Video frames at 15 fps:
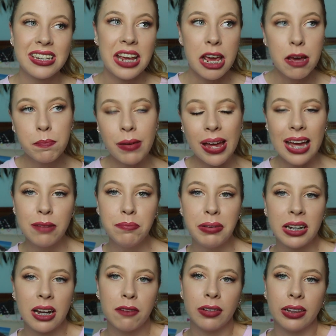tip and
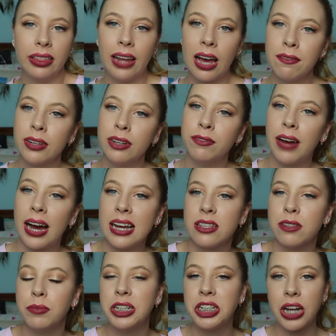bit of life
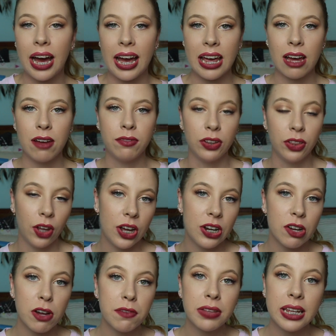advice which I have
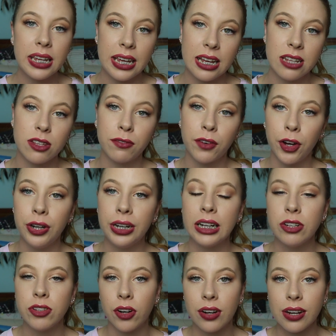learned over the years of
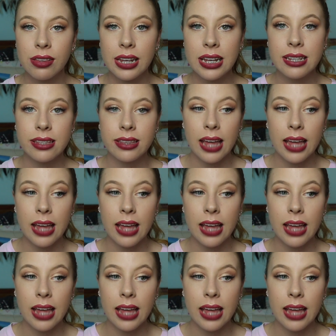owning dogs is